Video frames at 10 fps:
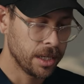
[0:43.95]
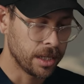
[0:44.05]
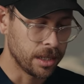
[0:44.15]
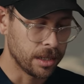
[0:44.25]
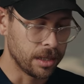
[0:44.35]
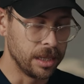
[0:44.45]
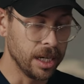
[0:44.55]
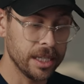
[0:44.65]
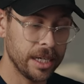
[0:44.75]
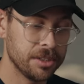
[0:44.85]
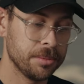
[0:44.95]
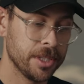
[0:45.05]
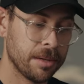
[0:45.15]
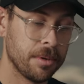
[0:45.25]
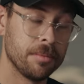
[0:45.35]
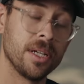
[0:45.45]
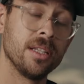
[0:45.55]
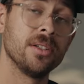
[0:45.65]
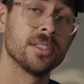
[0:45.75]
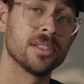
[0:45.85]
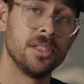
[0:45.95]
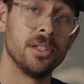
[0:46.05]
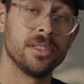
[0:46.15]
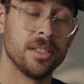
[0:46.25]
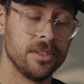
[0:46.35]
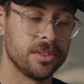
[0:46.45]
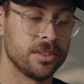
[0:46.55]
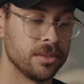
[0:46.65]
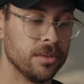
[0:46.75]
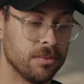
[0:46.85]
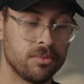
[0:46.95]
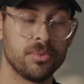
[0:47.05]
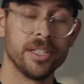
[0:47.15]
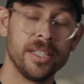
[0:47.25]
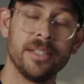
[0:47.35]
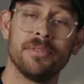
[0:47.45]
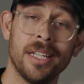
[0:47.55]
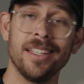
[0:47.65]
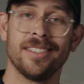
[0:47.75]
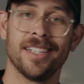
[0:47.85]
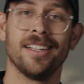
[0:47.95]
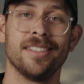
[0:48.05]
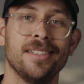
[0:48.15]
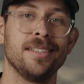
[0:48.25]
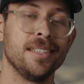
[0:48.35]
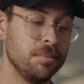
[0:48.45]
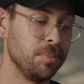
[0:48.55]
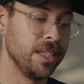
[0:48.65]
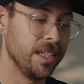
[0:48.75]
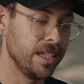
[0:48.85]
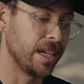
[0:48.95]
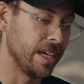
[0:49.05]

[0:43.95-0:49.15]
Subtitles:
Luckily, I was able to get my buddy Lucas Cardoso, who's really talented DP,